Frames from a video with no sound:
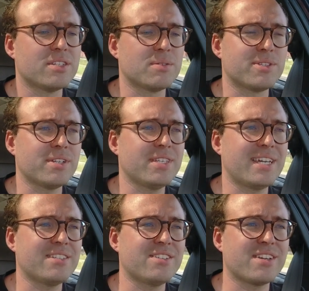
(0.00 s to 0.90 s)
so we took the
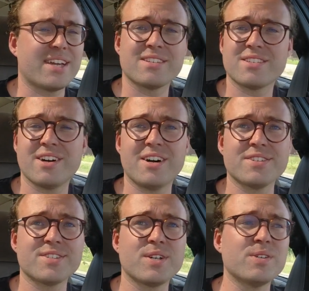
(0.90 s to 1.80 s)
XJS
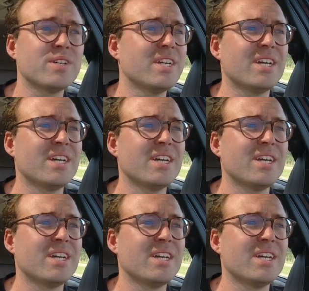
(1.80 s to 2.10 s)
also.